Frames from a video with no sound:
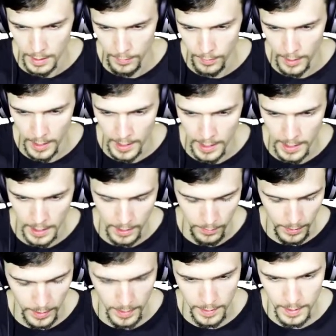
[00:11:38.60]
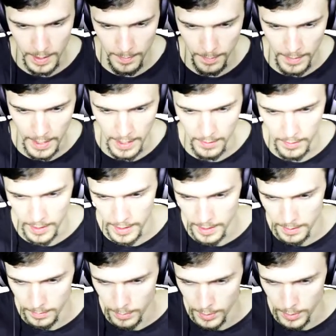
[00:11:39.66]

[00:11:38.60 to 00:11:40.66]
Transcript: if I skip that, right,